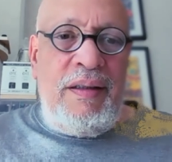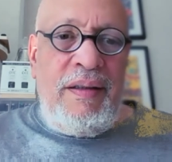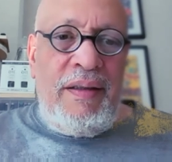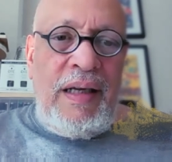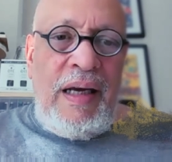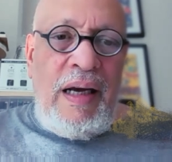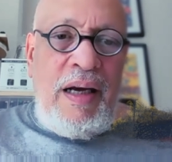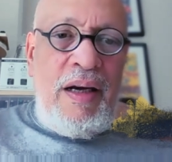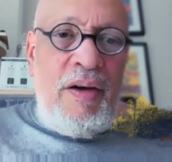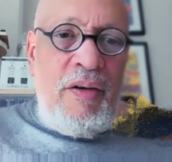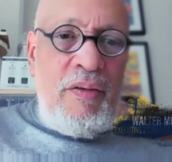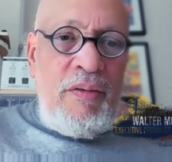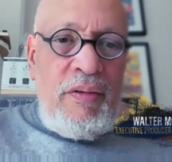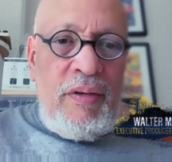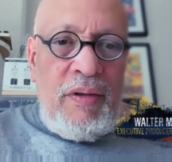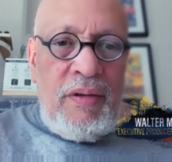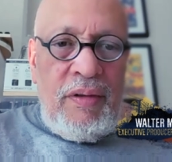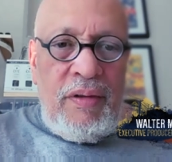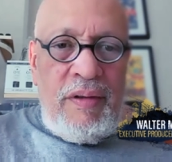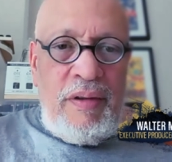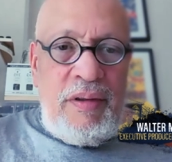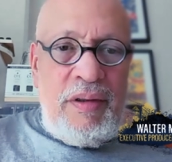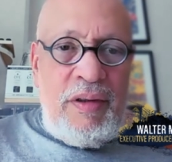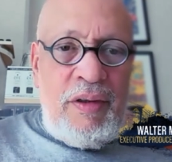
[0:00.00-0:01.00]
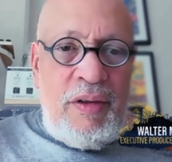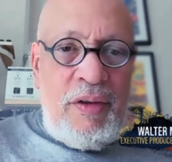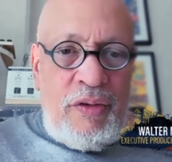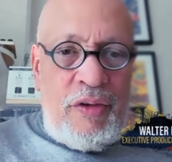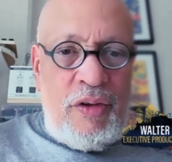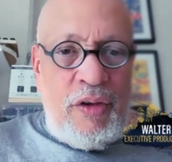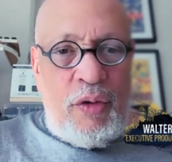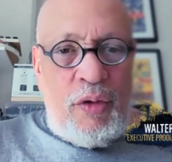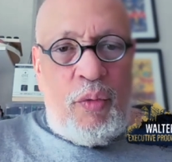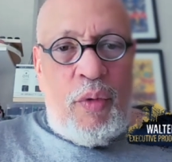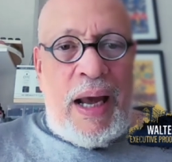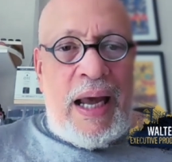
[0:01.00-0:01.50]
down, you know, to
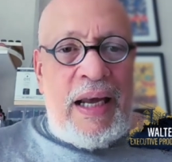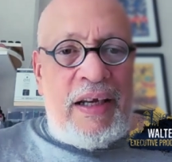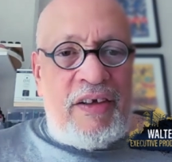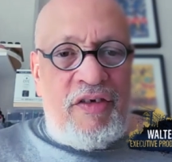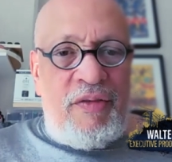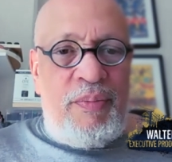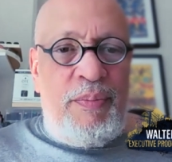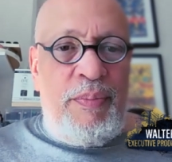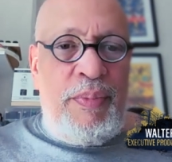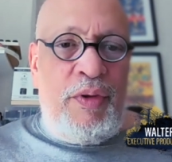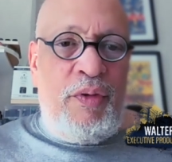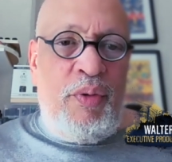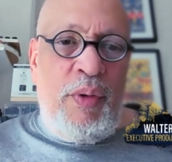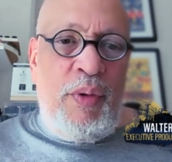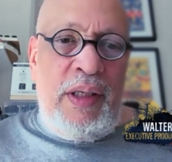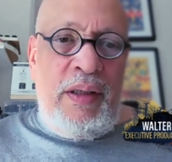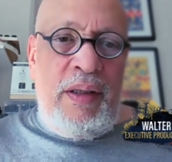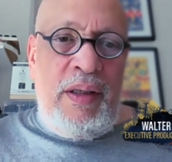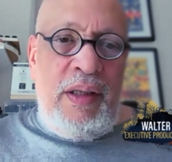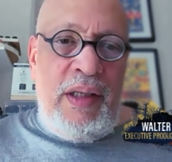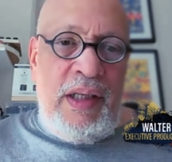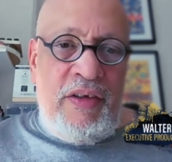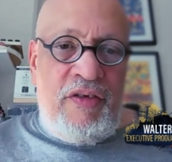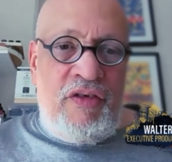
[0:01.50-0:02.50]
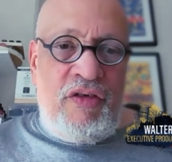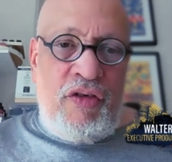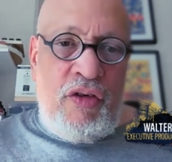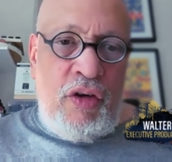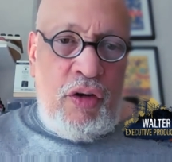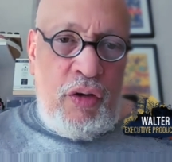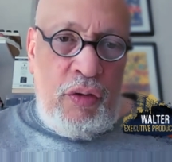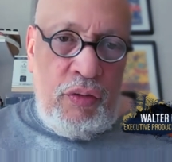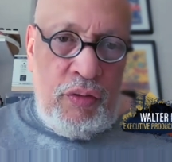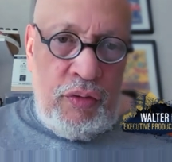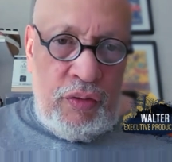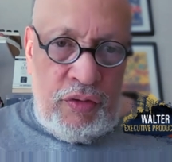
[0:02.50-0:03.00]
the wax between its
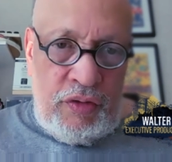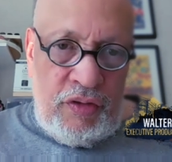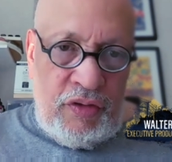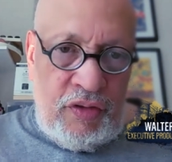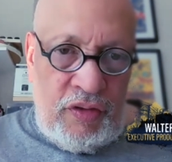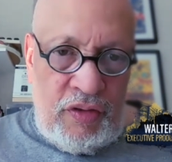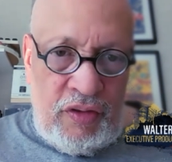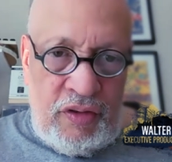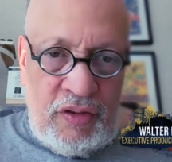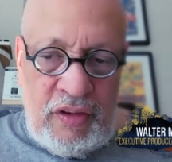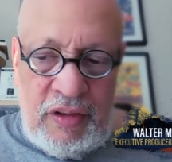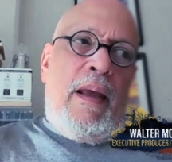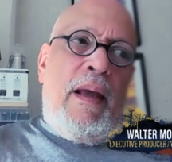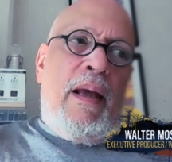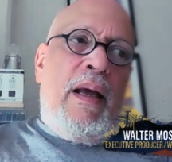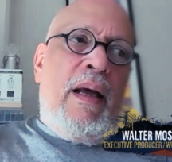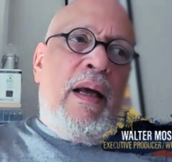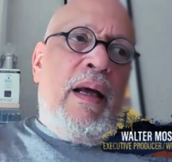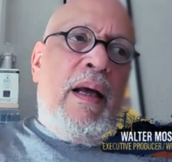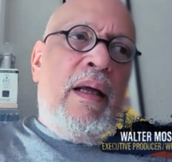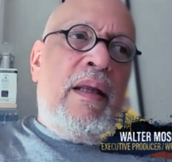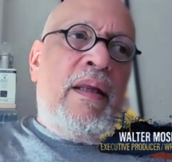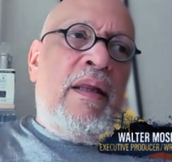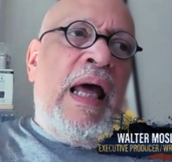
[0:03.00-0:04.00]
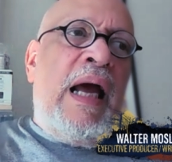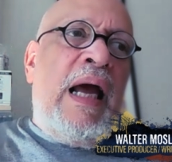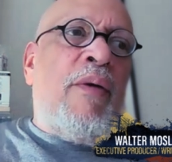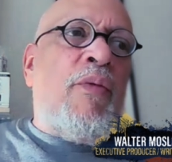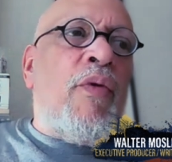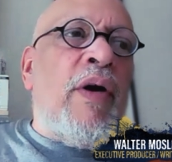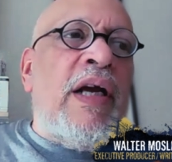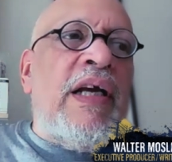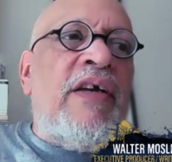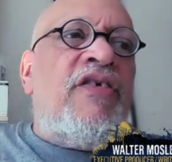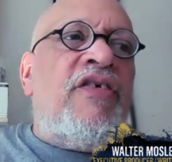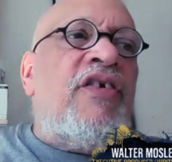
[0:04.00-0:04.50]
toes. That
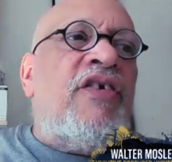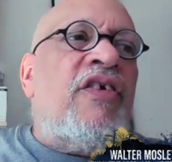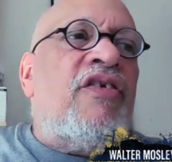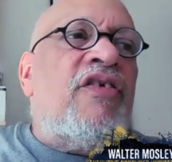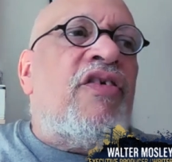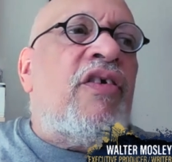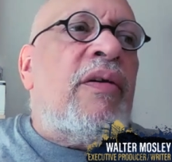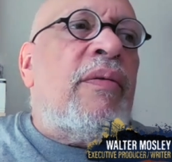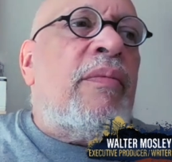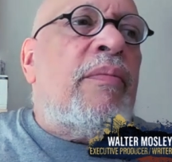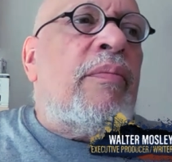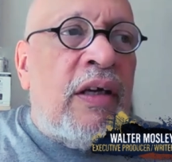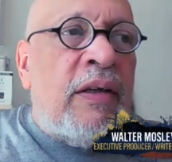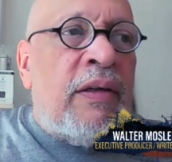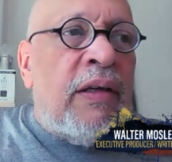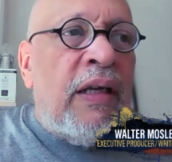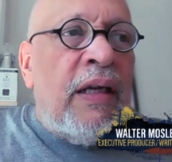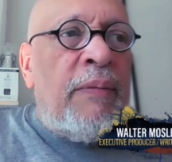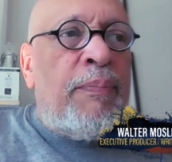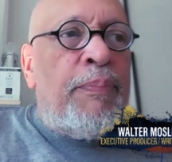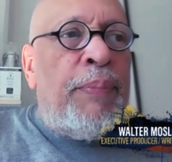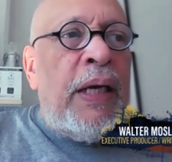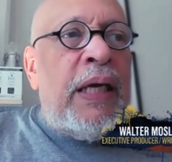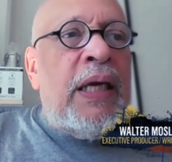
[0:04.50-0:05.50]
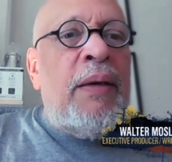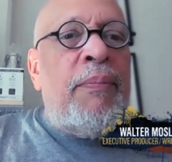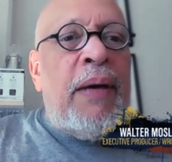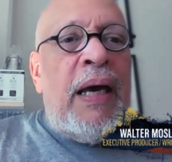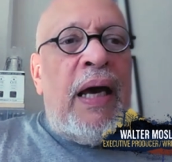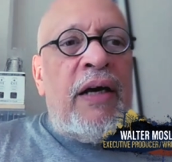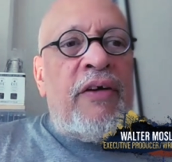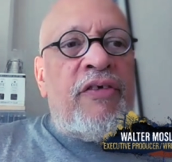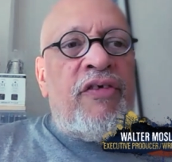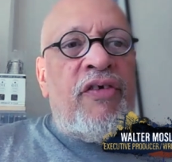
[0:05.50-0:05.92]
racism, it piggybacks